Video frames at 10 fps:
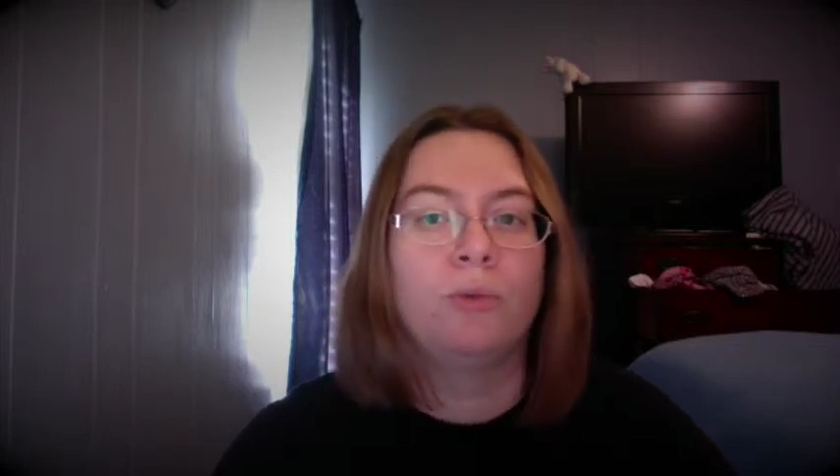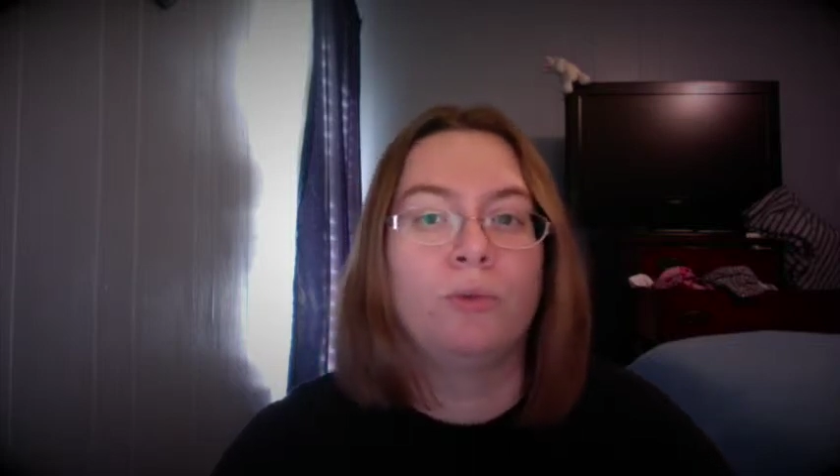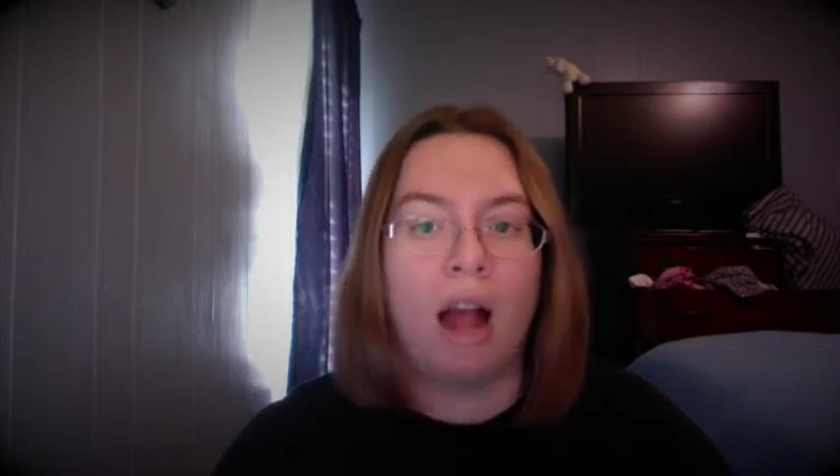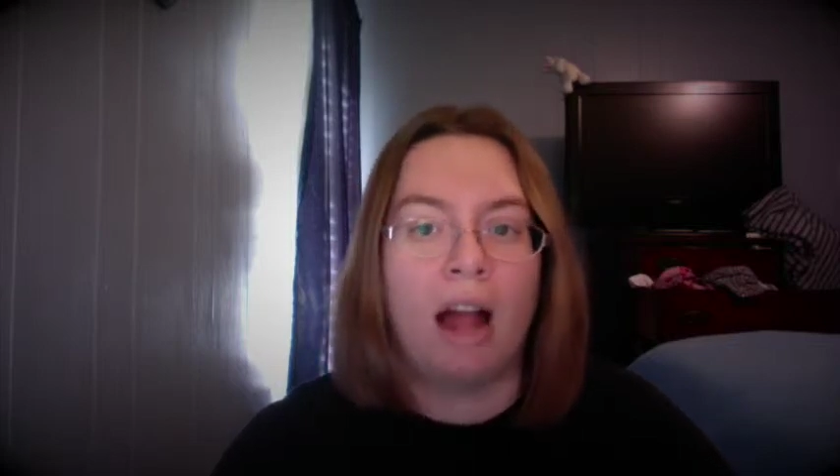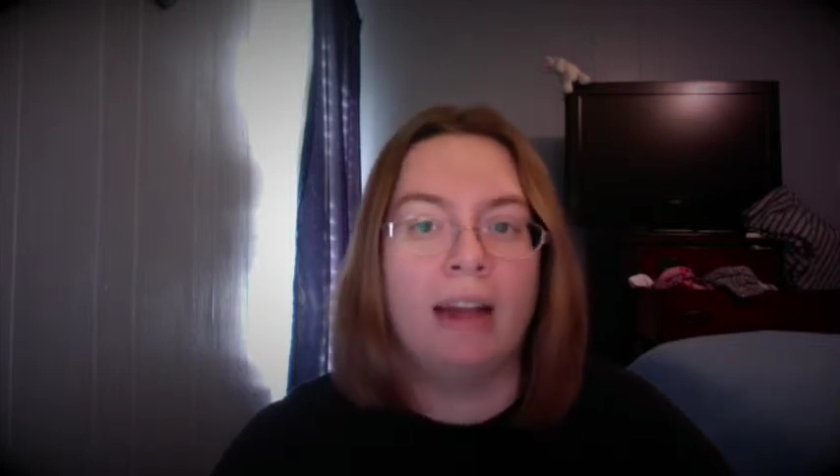
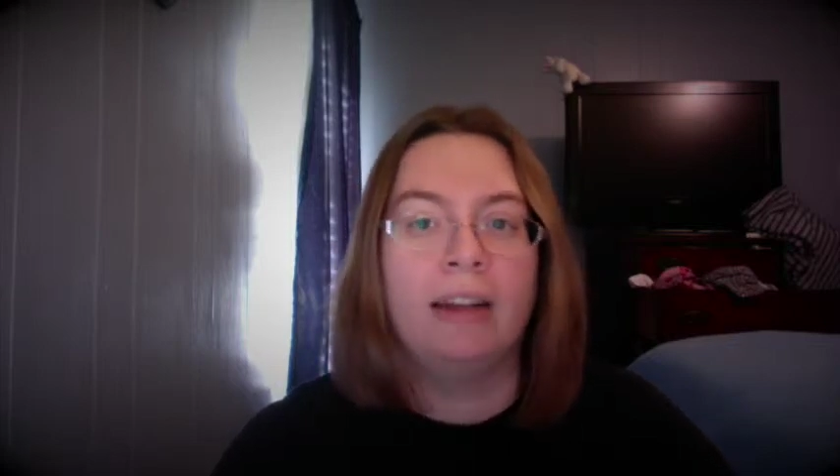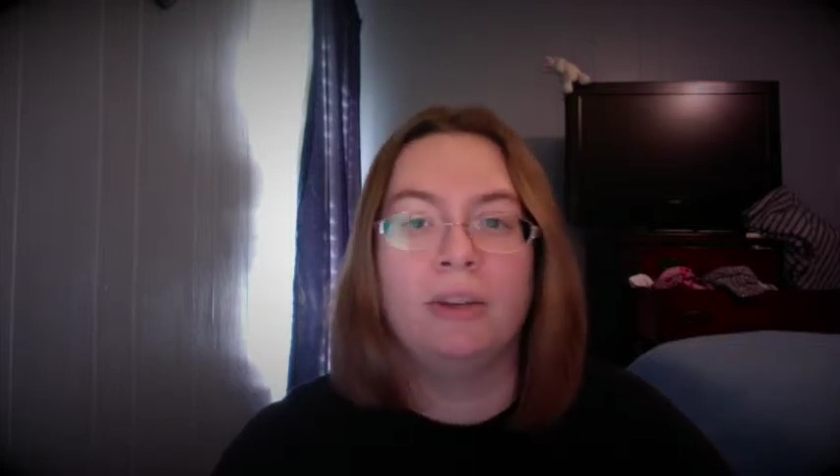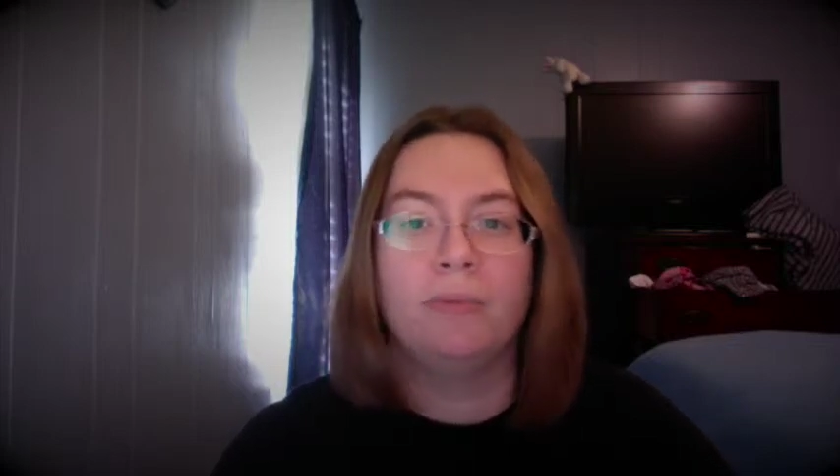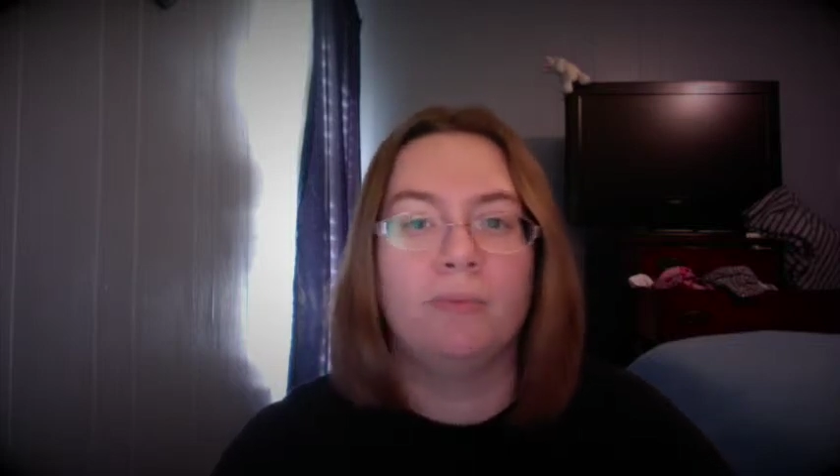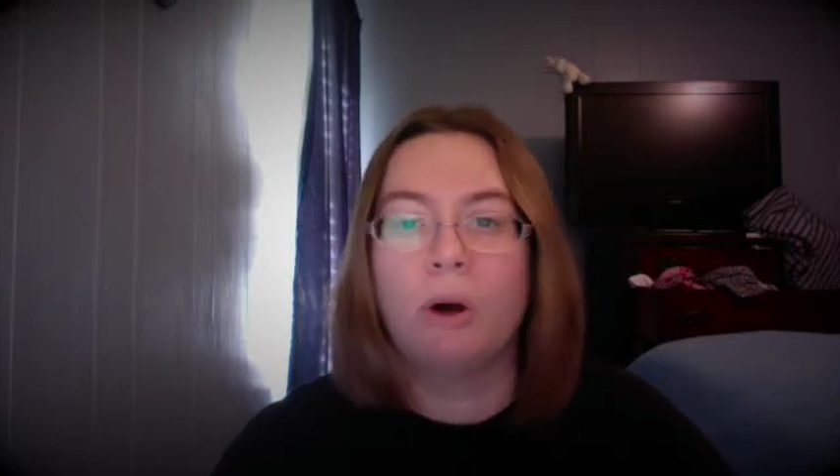Ride,
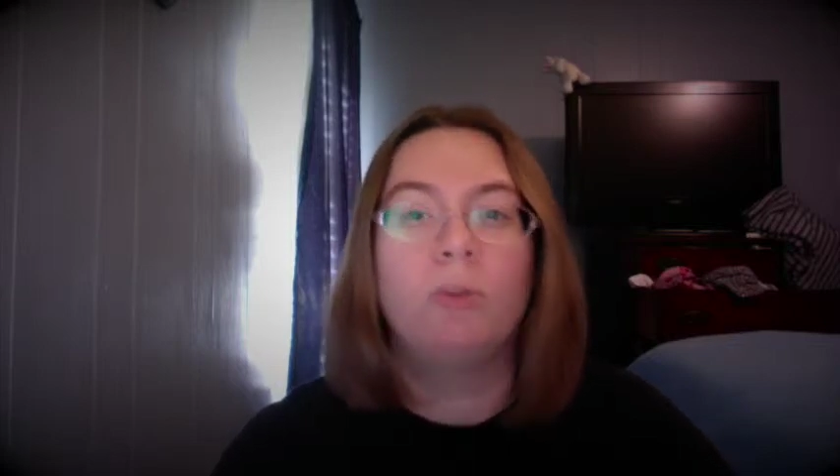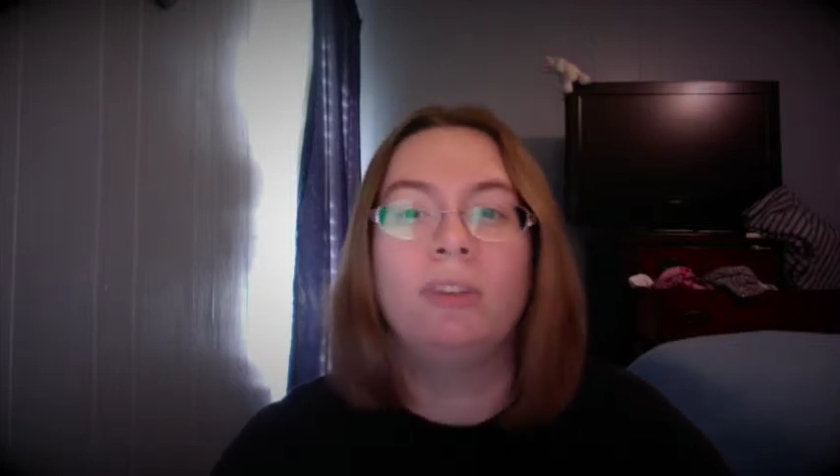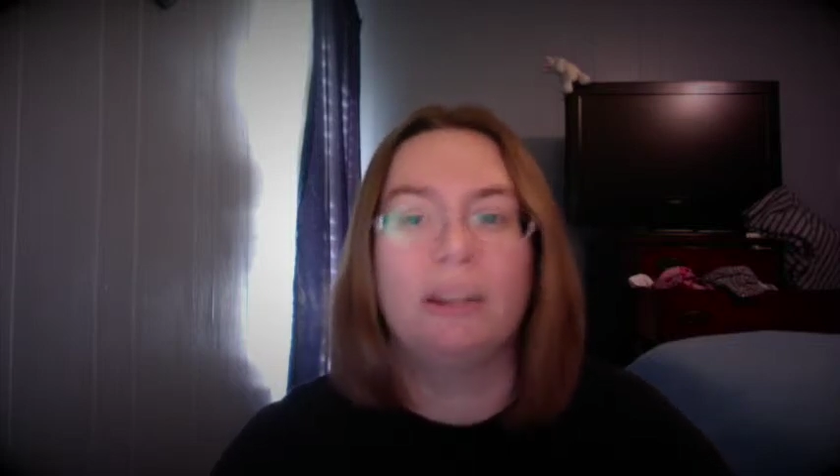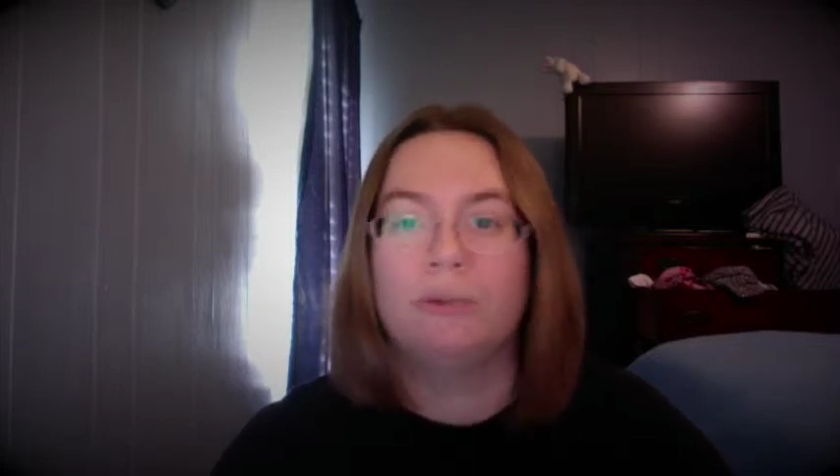boldly